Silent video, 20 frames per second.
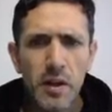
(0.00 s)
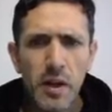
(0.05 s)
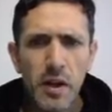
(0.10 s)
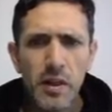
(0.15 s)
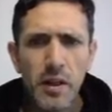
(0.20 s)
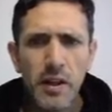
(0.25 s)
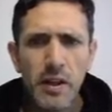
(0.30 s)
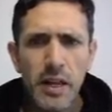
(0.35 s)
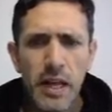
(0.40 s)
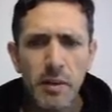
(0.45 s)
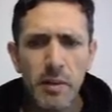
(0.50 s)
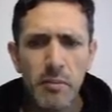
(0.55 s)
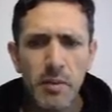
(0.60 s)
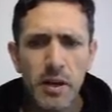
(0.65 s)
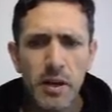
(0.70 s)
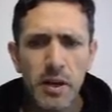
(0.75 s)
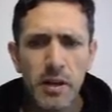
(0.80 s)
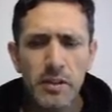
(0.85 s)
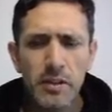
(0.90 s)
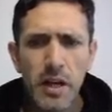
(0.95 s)
then that
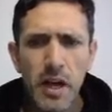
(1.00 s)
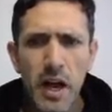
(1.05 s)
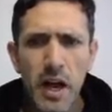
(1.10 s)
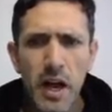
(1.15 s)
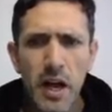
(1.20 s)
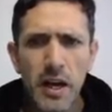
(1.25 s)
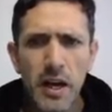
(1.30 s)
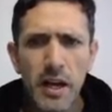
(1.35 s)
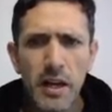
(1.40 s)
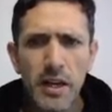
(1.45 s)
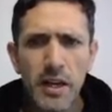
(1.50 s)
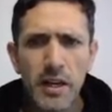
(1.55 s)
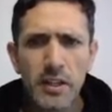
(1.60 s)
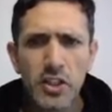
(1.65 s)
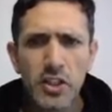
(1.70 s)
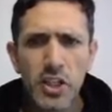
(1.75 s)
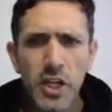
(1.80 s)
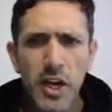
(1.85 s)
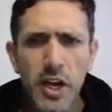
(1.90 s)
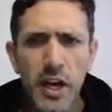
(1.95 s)
means I and
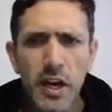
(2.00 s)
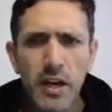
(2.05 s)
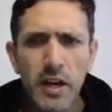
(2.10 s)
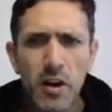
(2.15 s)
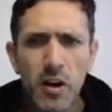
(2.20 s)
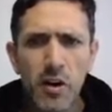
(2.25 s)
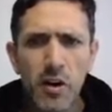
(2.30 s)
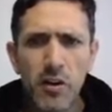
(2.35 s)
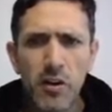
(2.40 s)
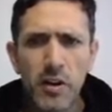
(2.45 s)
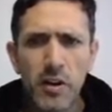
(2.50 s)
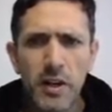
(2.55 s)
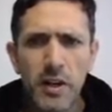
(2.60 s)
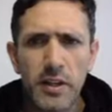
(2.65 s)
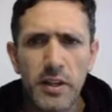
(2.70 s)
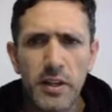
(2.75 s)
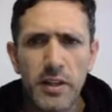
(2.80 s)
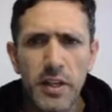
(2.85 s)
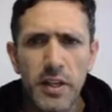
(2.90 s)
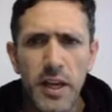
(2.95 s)
j are
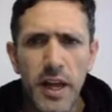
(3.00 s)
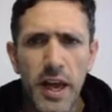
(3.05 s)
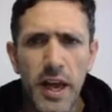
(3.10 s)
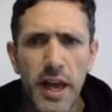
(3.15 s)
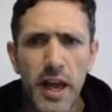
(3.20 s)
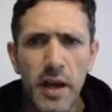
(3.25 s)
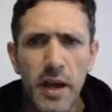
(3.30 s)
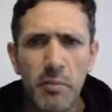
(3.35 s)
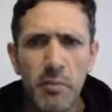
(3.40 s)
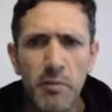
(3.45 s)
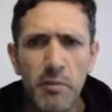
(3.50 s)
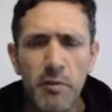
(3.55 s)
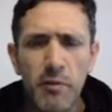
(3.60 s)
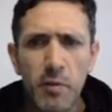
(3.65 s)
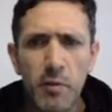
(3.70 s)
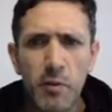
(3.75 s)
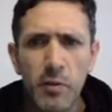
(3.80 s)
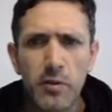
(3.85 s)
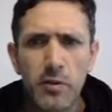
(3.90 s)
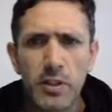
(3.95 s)
in Dm
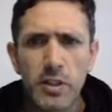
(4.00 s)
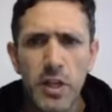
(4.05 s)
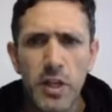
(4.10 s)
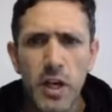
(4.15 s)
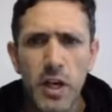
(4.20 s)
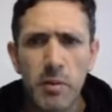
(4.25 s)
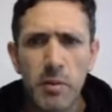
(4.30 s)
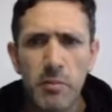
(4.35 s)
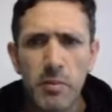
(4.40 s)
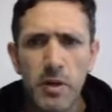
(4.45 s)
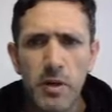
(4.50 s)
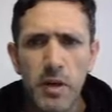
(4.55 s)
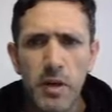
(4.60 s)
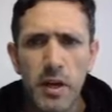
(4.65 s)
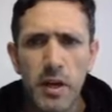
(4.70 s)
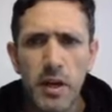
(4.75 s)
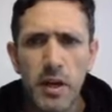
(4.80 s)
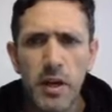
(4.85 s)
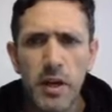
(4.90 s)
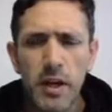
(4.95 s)
for some
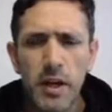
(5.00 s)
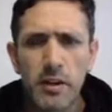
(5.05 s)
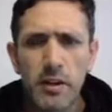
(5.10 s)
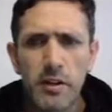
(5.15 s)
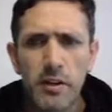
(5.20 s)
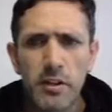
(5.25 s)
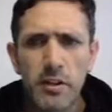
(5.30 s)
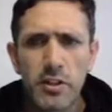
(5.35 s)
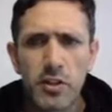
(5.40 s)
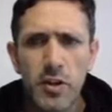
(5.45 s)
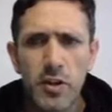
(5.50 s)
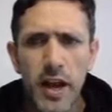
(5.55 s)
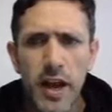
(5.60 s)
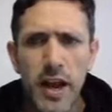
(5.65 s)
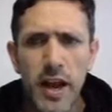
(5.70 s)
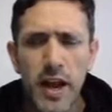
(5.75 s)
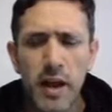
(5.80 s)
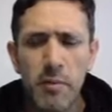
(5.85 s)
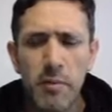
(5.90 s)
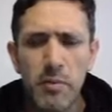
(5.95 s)
integer
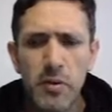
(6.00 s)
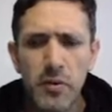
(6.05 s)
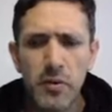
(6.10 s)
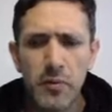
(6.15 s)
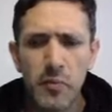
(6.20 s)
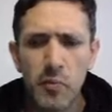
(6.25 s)
m.